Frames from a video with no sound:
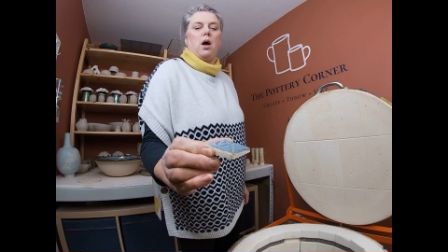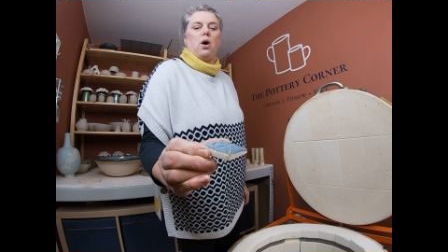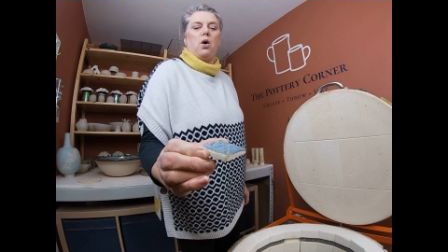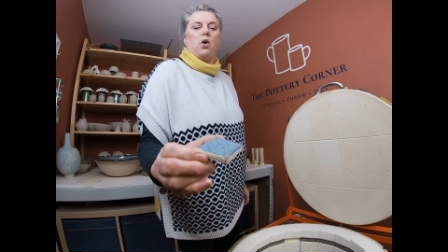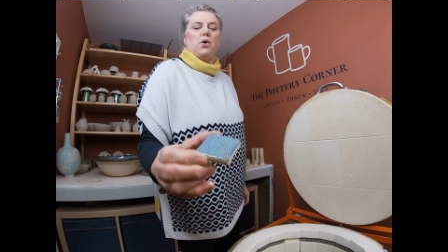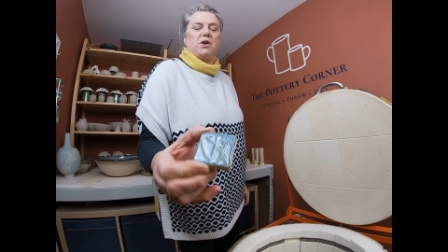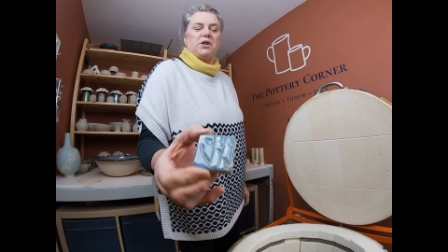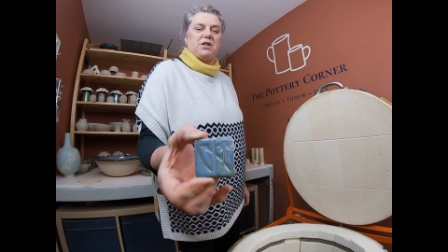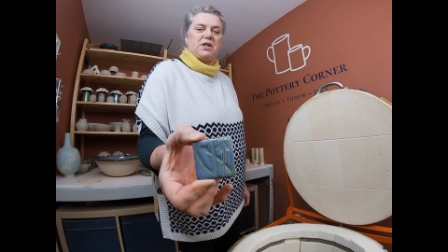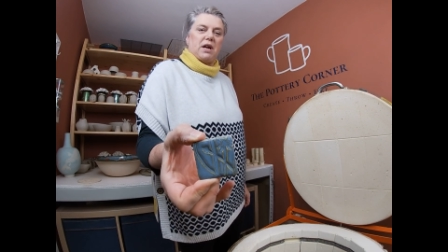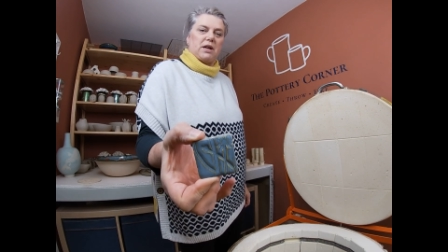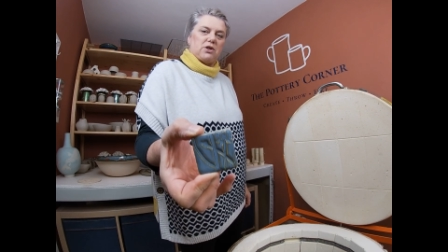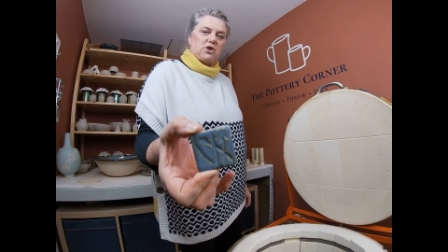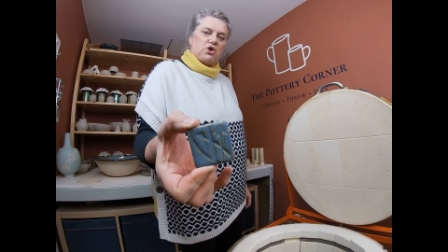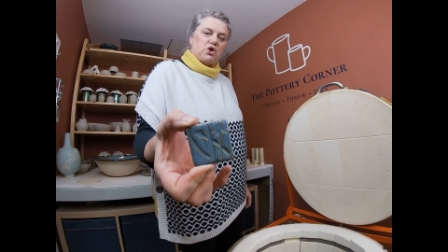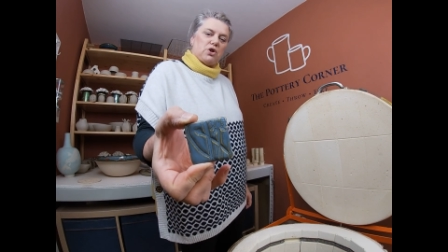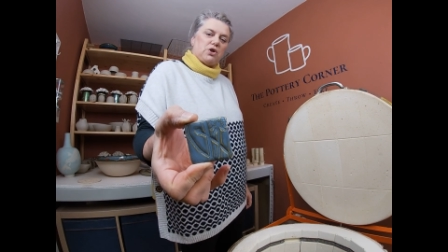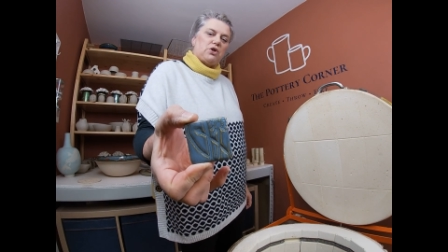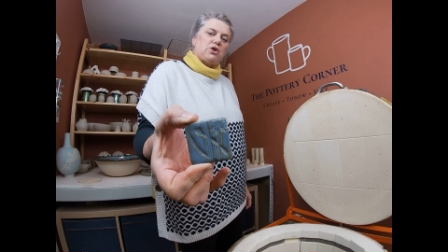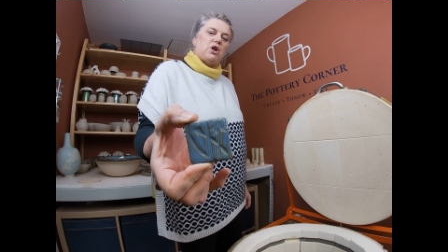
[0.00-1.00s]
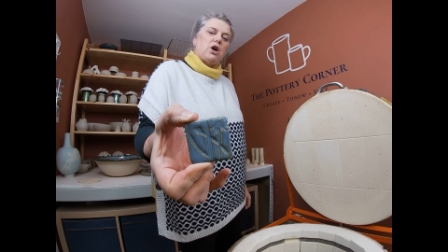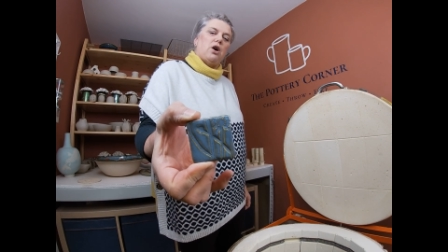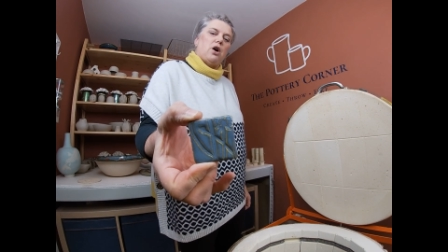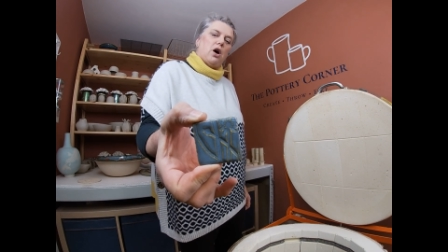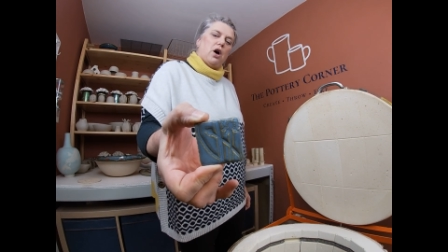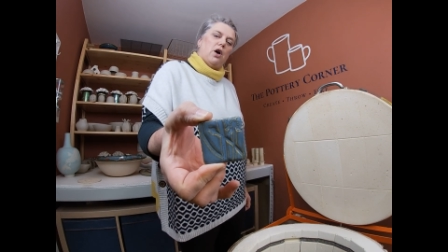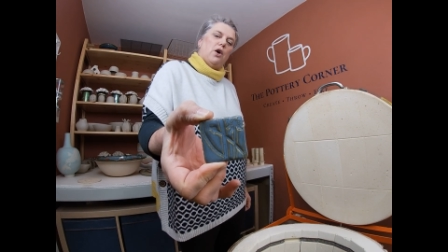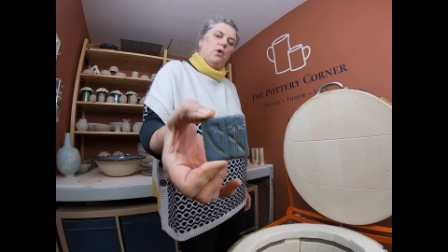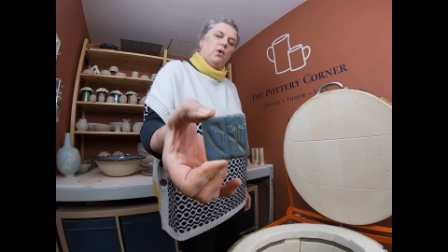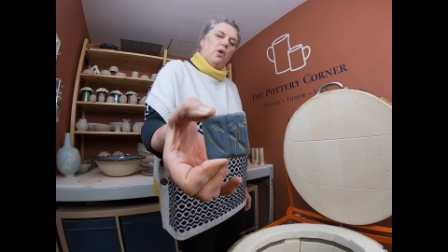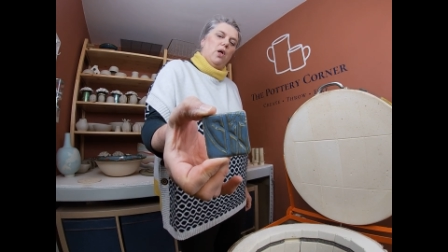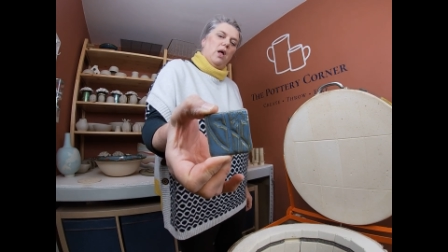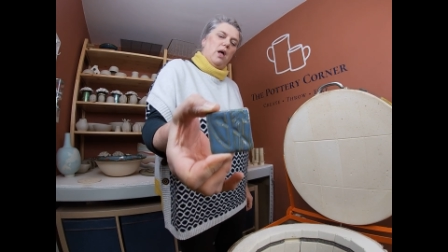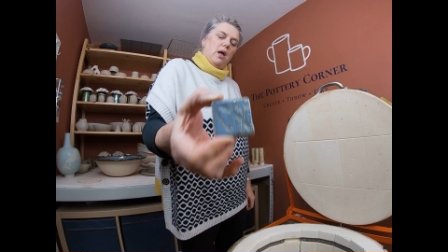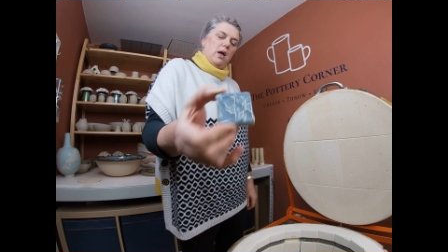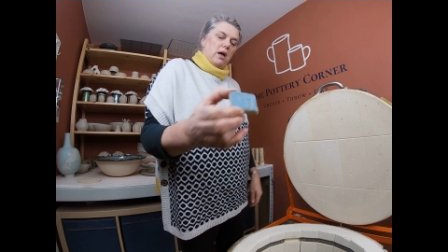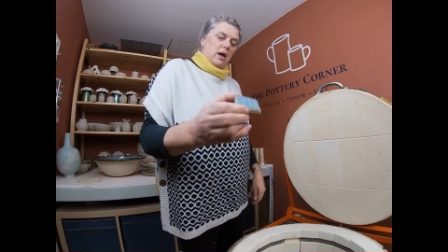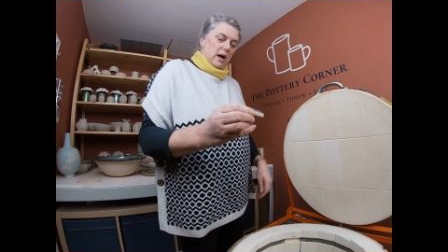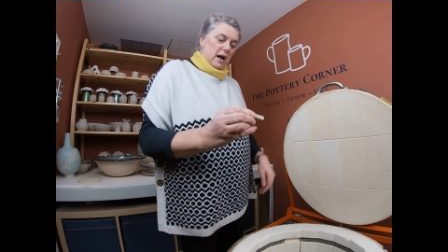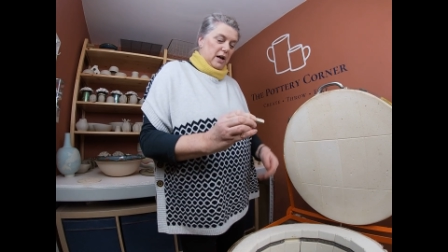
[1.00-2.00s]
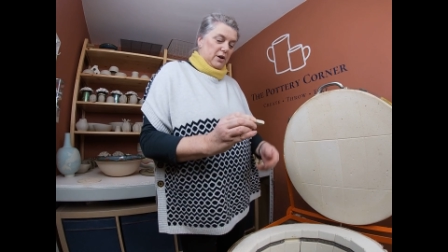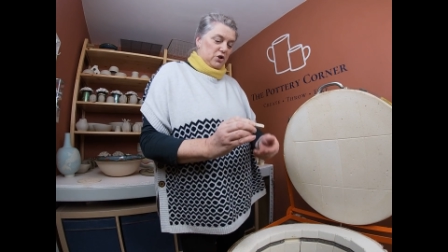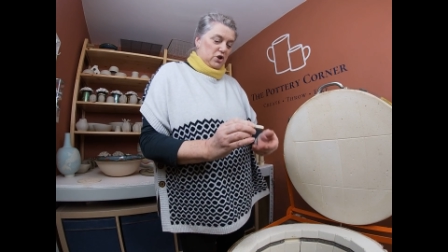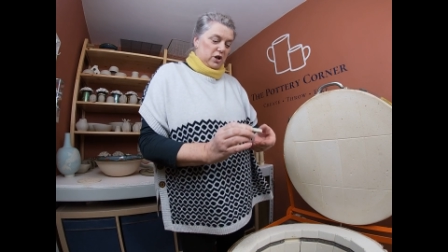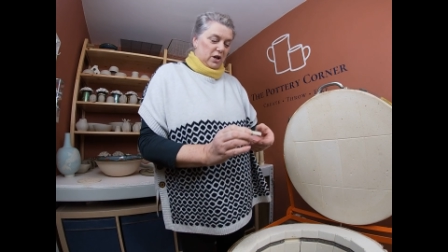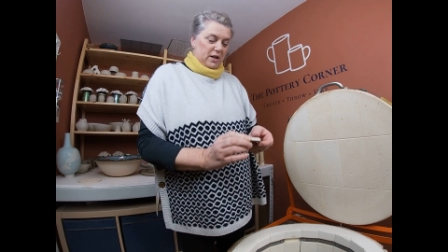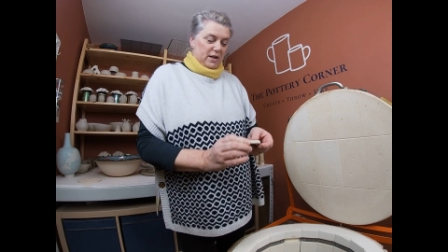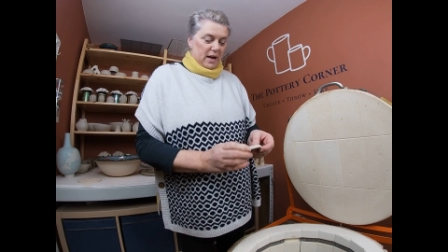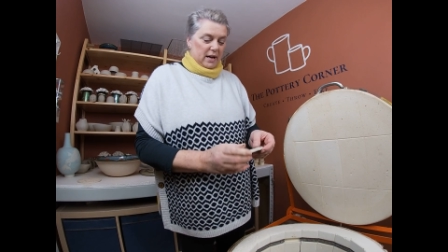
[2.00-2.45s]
on a textured tile. Actually,